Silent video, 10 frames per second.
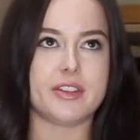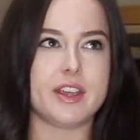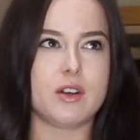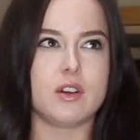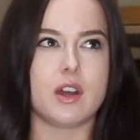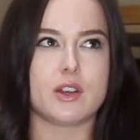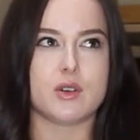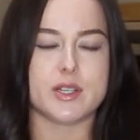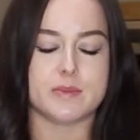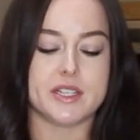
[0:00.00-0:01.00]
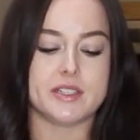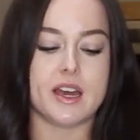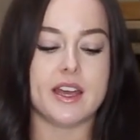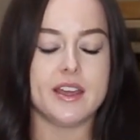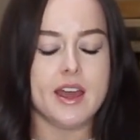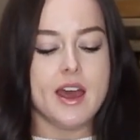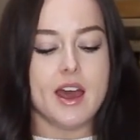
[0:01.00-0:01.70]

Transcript: I think on like Christmas Day,